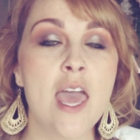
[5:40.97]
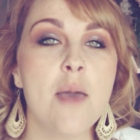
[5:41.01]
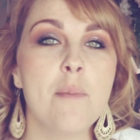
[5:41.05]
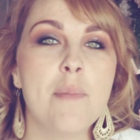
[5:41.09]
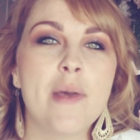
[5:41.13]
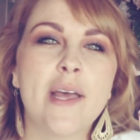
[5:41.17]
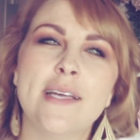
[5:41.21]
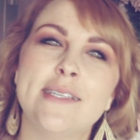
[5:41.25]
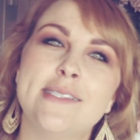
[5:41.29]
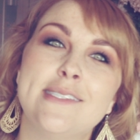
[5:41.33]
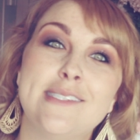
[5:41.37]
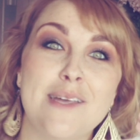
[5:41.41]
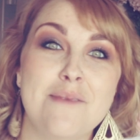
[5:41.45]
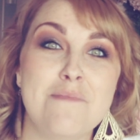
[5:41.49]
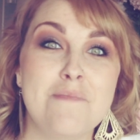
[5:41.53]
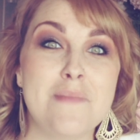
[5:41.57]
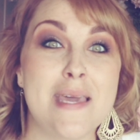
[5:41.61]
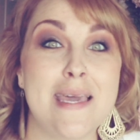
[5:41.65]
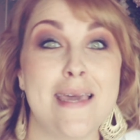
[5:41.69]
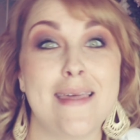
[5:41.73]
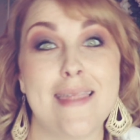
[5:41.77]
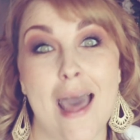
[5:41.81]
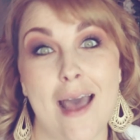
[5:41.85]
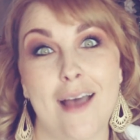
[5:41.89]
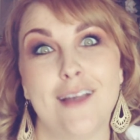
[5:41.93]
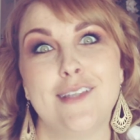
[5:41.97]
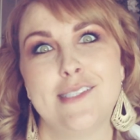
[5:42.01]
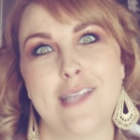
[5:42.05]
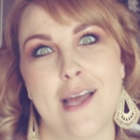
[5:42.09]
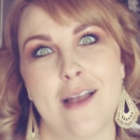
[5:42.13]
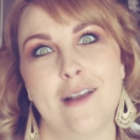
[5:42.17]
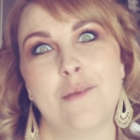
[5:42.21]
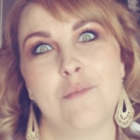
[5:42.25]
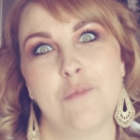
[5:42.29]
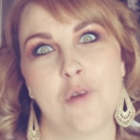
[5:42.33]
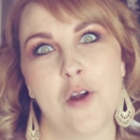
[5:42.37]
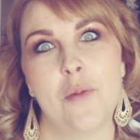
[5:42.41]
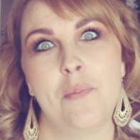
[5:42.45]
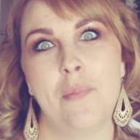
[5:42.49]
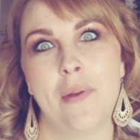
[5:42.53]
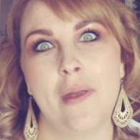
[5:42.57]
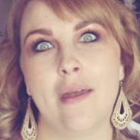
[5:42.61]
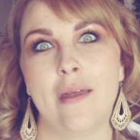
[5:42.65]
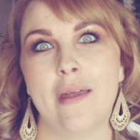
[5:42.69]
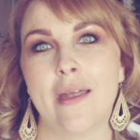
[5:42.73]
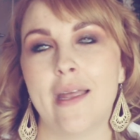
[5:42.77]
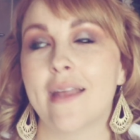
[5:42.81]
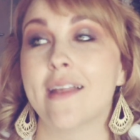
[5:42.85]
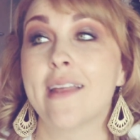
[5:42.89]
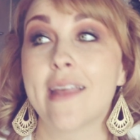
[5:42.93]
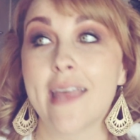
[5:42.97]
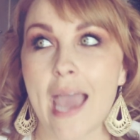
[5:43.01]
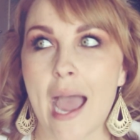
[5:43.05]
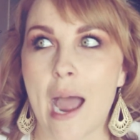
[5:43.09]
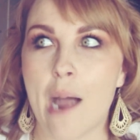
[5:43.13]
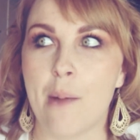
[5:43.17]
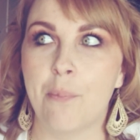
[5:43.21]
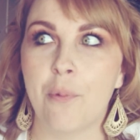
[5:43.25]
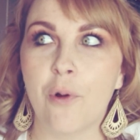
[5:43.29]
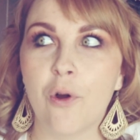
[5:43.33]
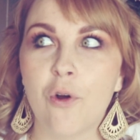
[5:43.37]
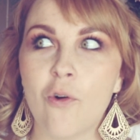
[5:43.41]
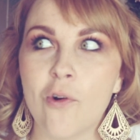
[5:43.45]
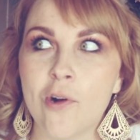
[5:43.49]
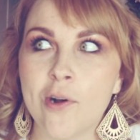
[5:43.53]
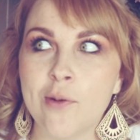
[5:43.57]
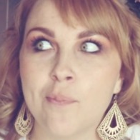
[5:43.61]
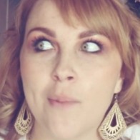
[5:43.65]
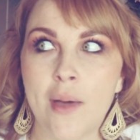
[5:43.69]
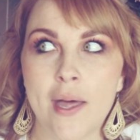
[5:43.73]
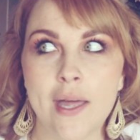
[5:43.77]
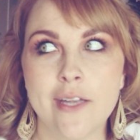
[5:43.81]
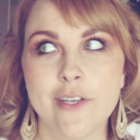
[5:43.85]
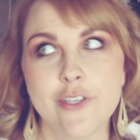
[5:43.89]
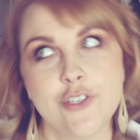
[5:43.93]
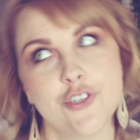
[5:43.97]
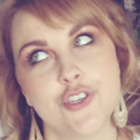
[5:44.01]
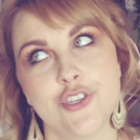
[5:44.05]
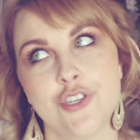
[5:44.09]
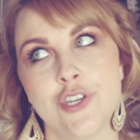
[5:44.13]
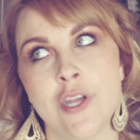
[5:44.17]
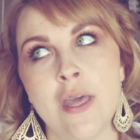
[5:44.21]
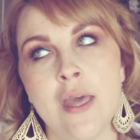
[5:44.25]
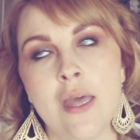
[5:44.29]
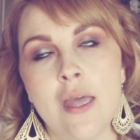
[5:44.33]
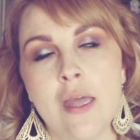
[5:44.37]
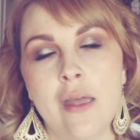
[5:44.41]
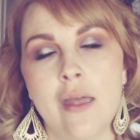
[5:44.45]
Because to me that sounded more appealing. Capricorn much?